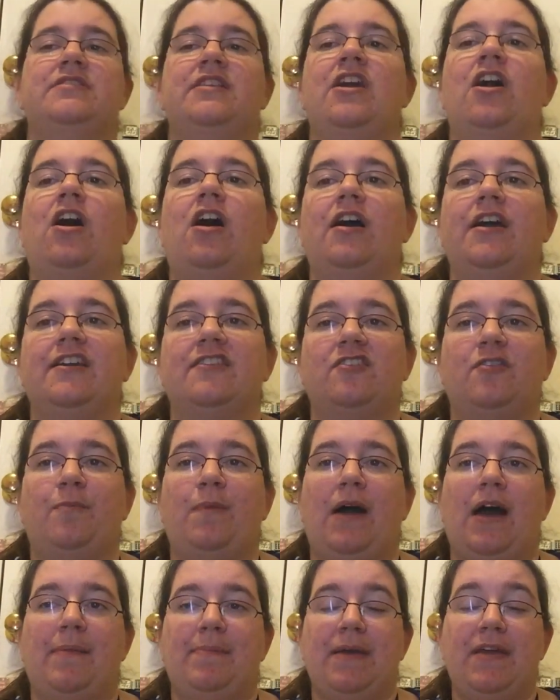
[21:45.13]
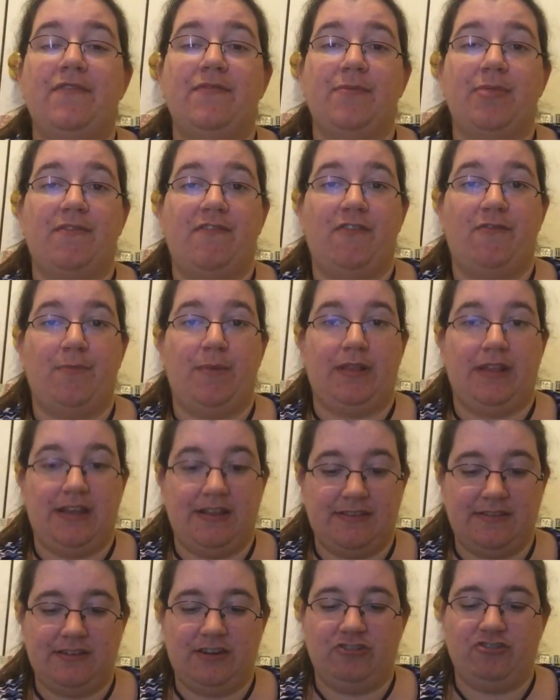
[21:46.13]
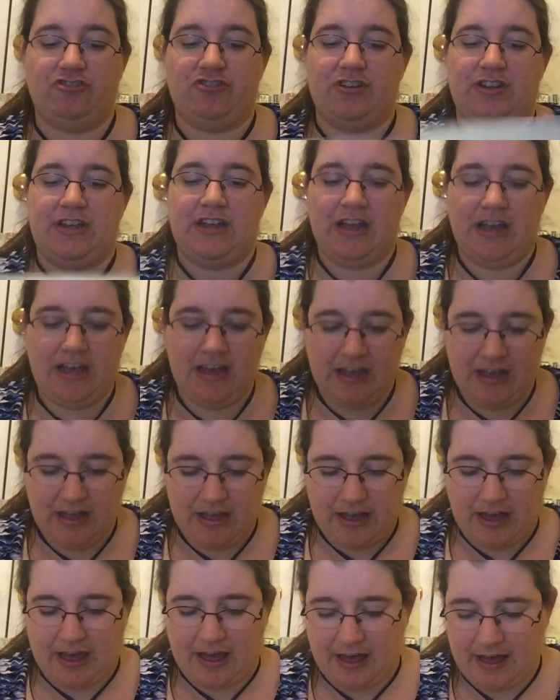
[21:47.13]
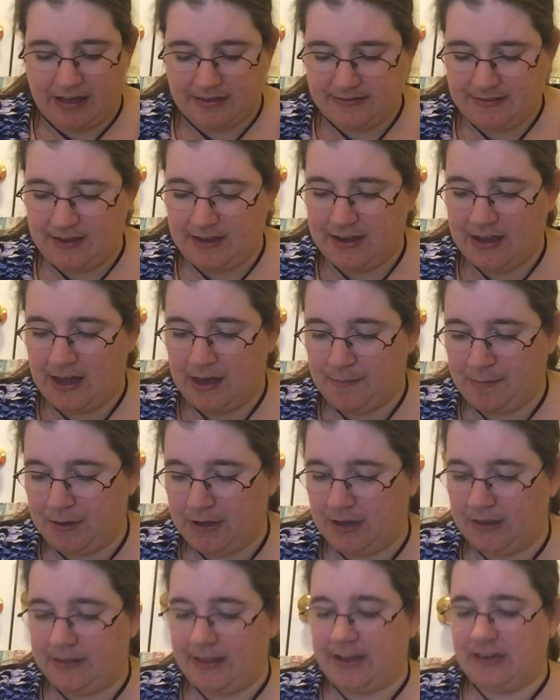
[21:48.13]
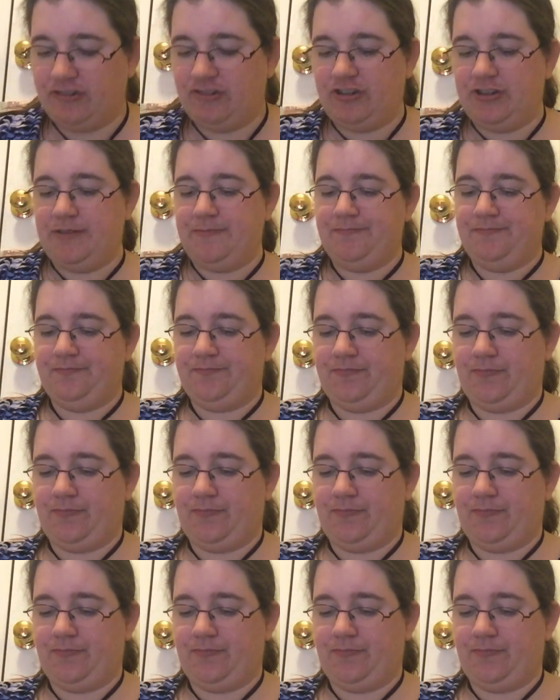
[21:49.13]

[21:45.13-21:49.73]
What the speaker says: the August Poppy from the Vermilion Stitchery teacup collection.